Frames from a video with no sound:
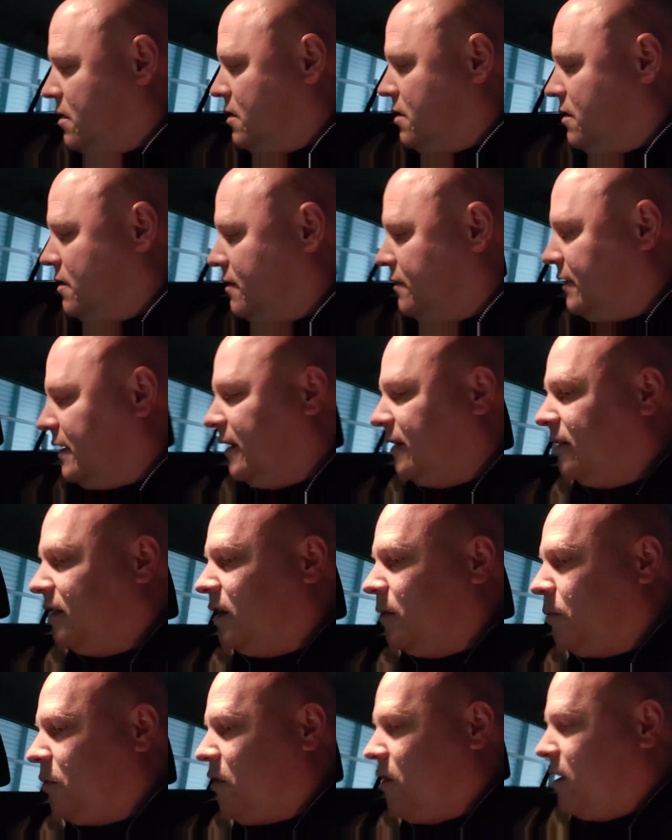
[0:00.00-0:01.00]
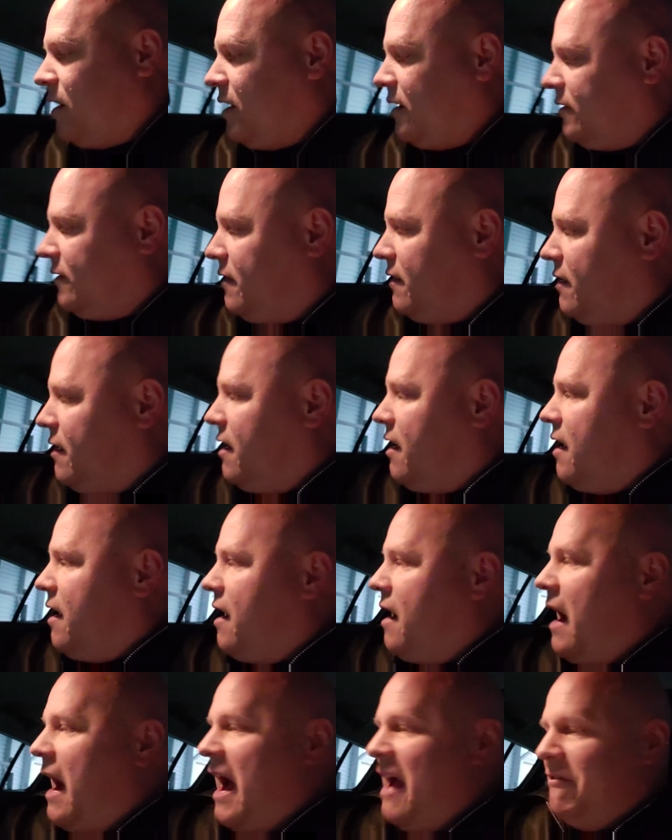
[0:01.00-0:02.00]
let's get to the product.
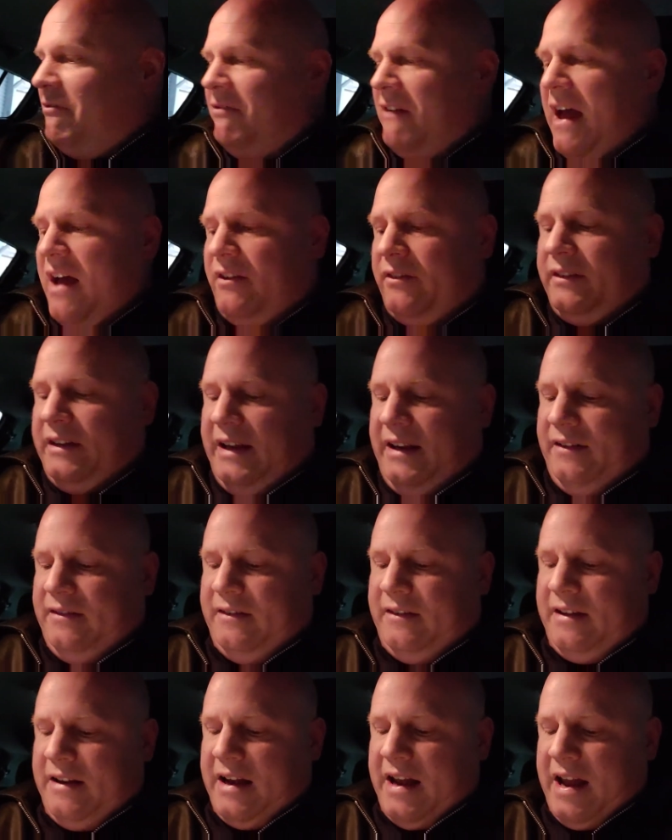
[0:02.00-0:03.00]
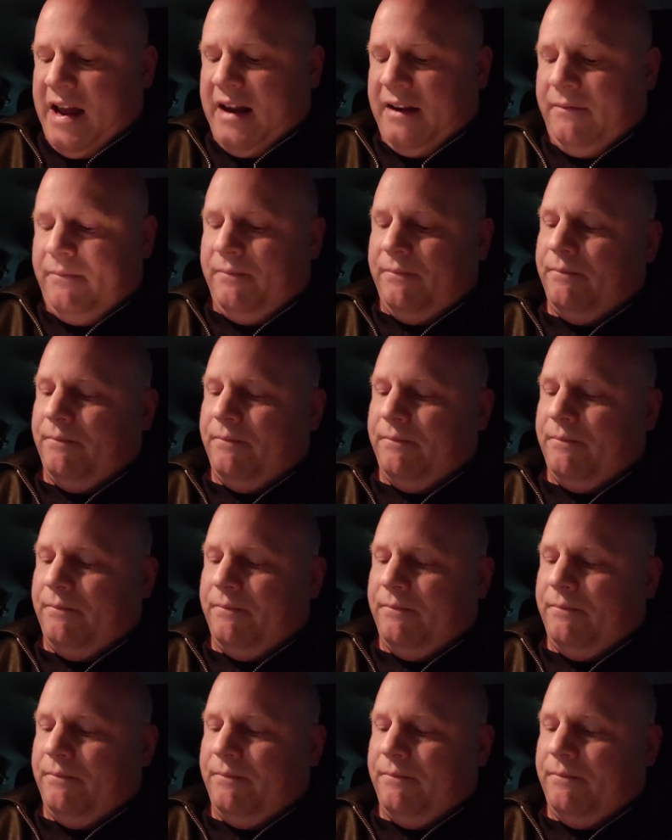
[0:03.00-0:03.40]
I found these today.